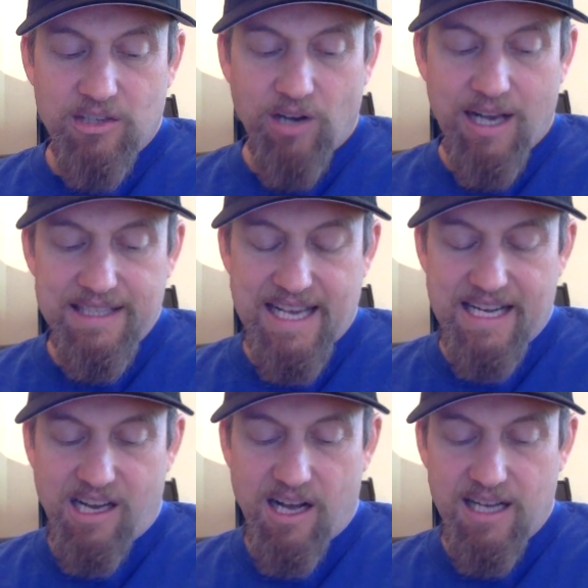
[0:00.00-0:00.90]
Roz had
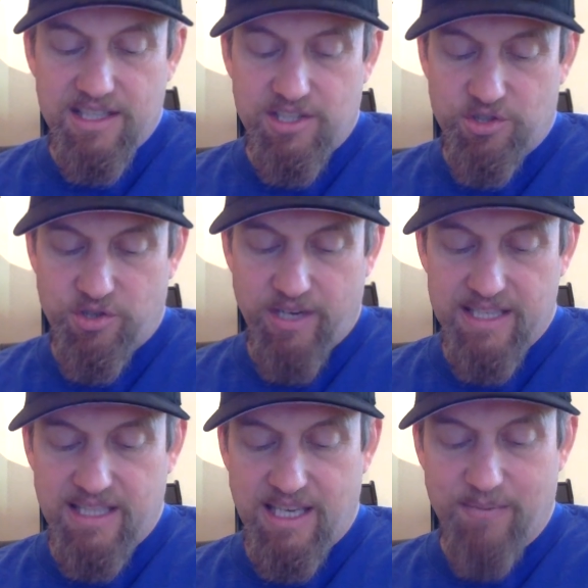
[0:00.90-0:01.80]
to
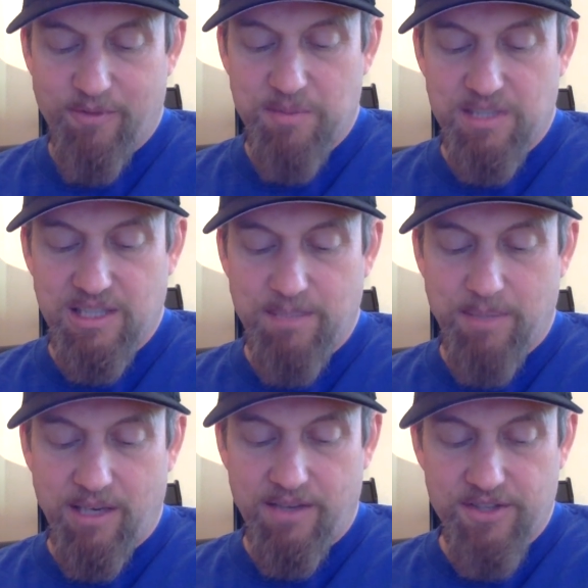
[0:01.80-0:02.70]
concentrate to keep from
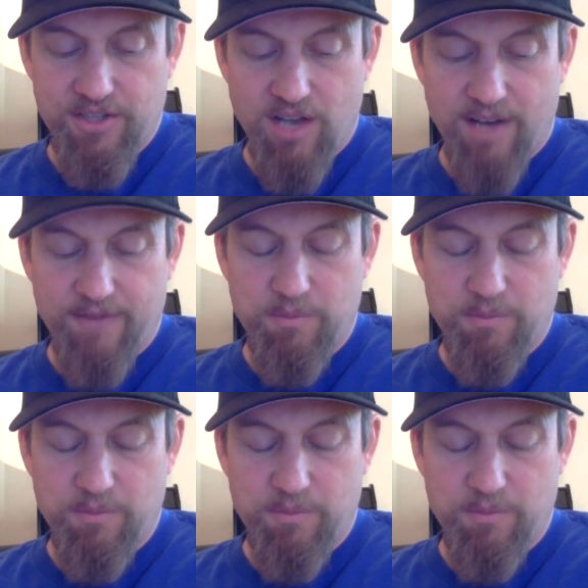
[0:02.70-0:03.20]
slipping on the soft,